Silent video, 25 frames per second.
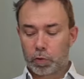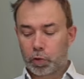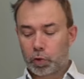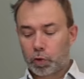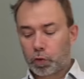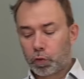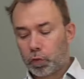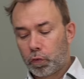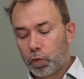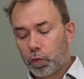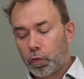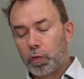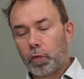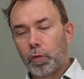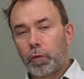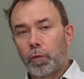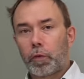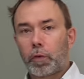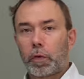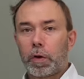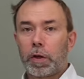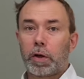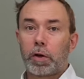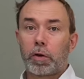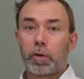
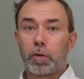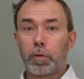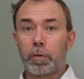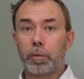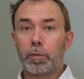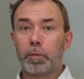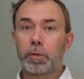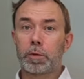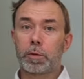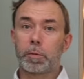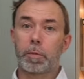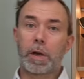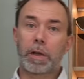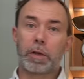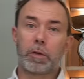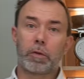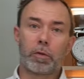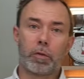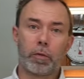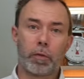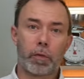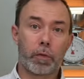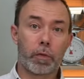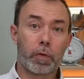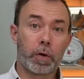2-3 cubes by
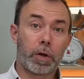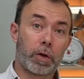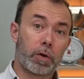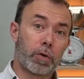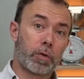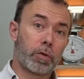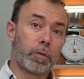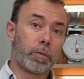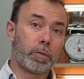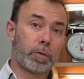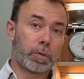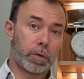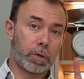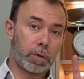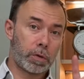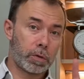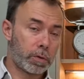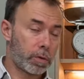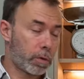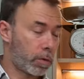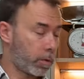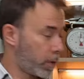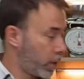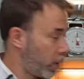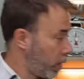2-3 cubes,
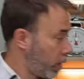sorry,